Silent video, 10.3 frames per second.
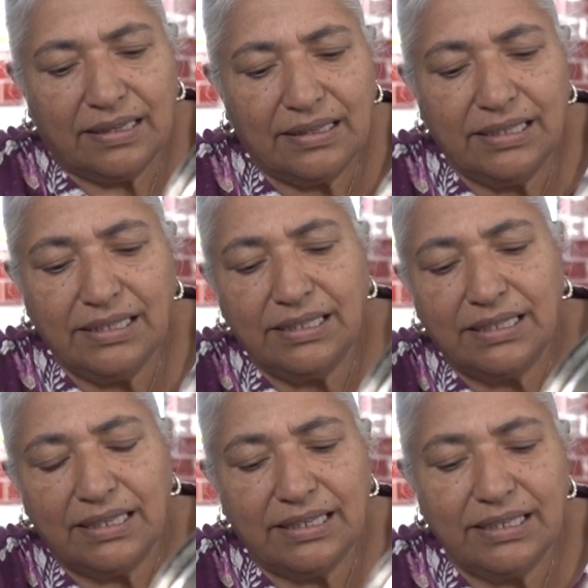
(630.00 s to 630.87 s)
This is
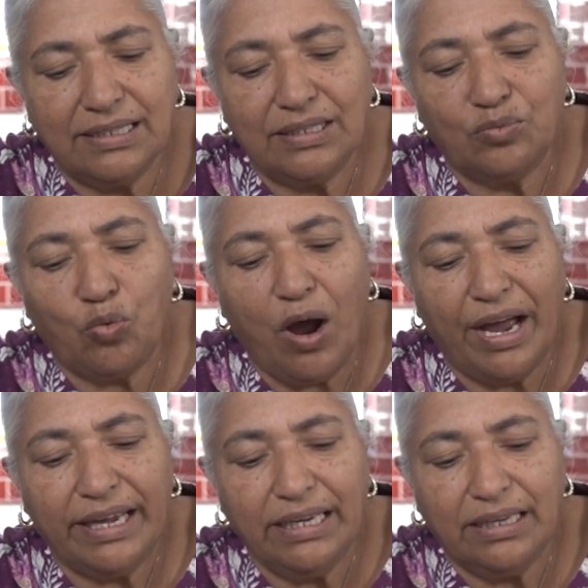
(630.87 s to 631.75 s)
the reason
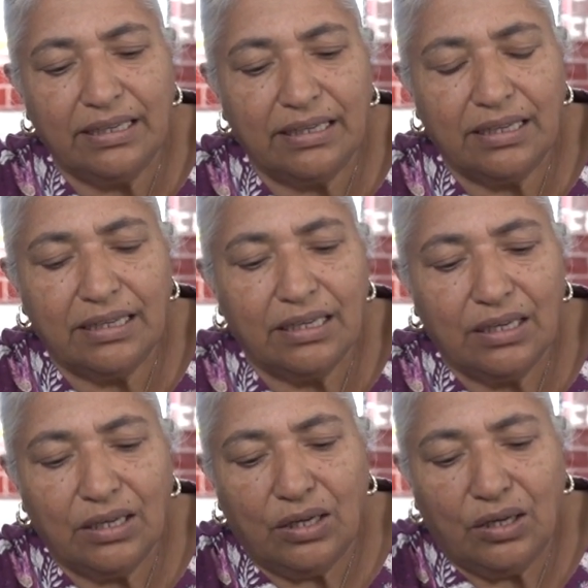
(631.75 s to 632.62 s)
why
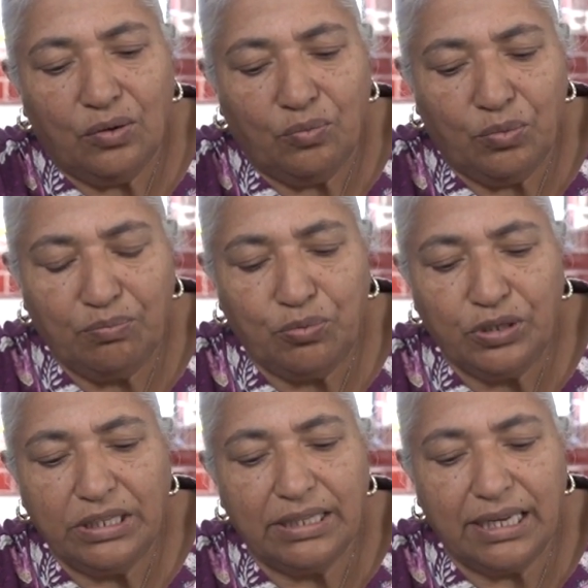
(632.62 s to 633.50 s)
when
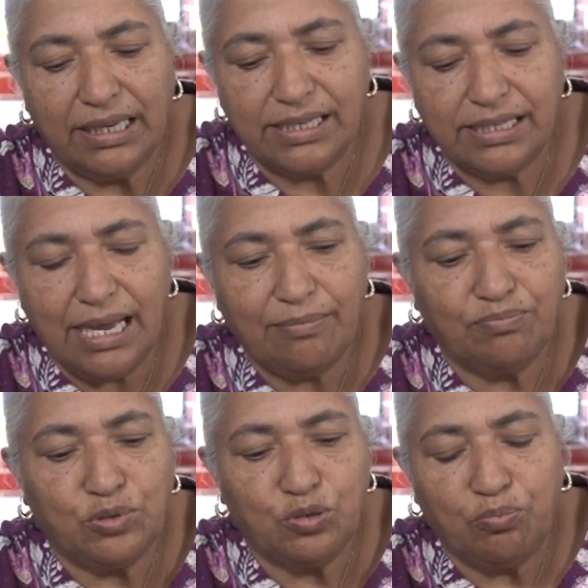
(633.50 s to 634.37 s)
putting the
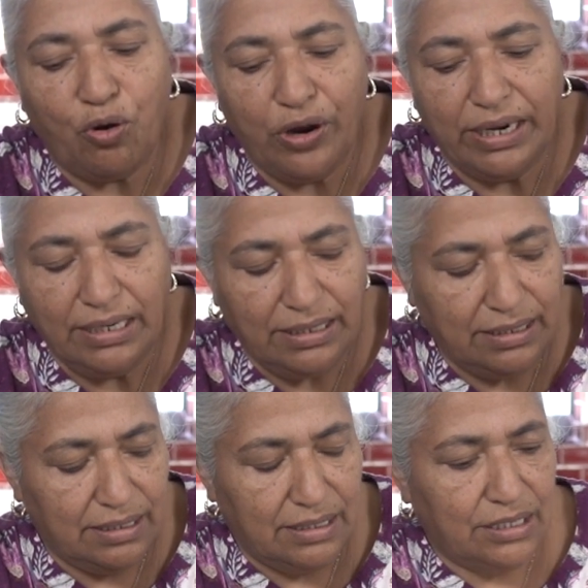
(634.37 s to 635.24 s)
samp to boil,
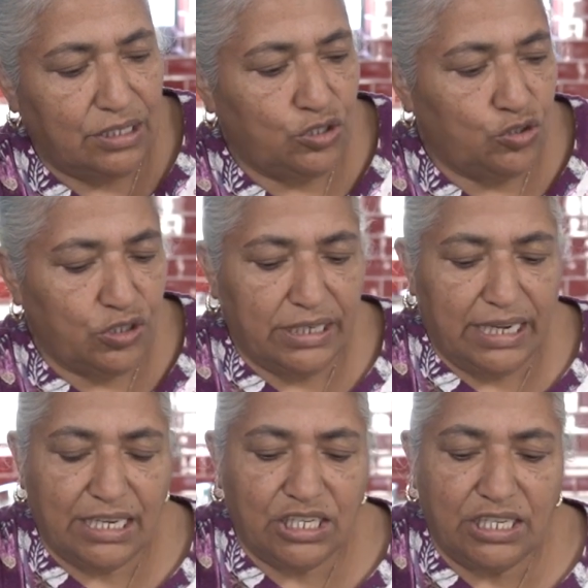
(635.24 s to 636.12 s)
you can
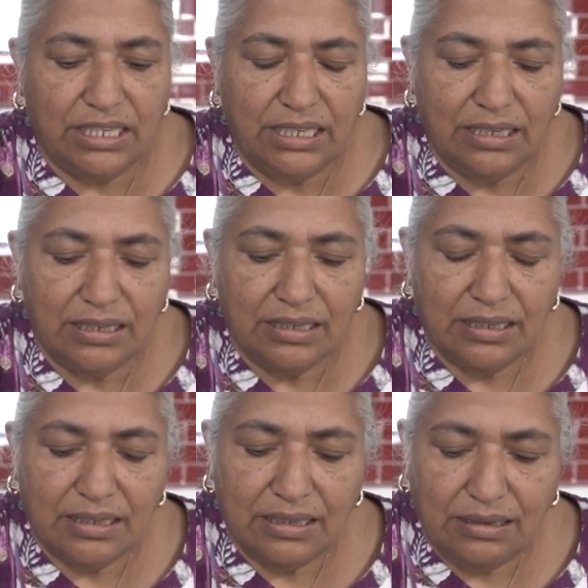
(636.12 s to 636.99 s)
actually
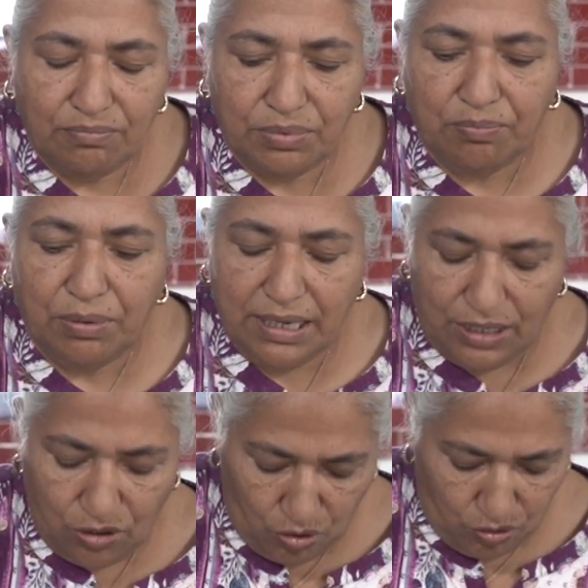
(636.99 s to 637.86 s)
prepare
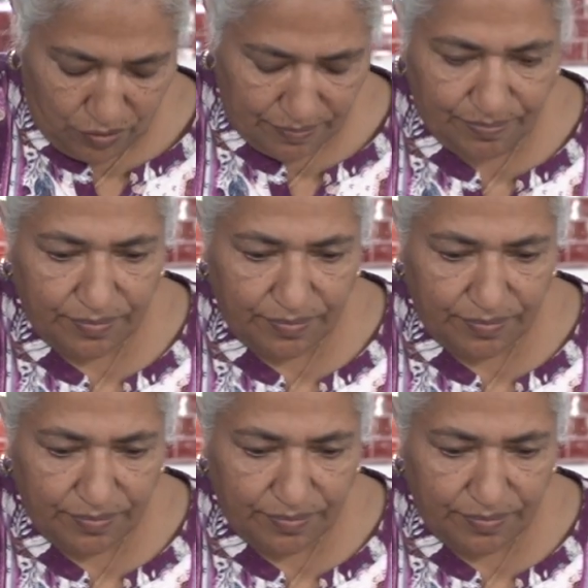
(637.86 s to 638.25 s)
your